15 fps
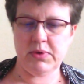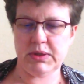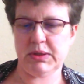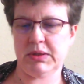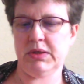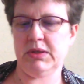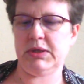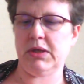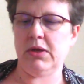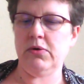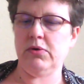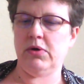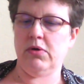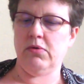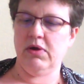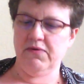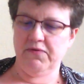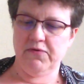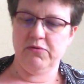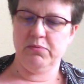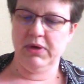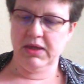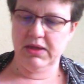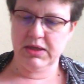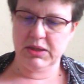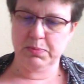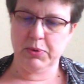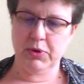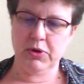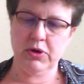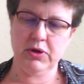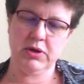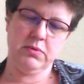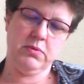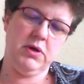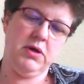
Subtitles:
was slow going for me, this block.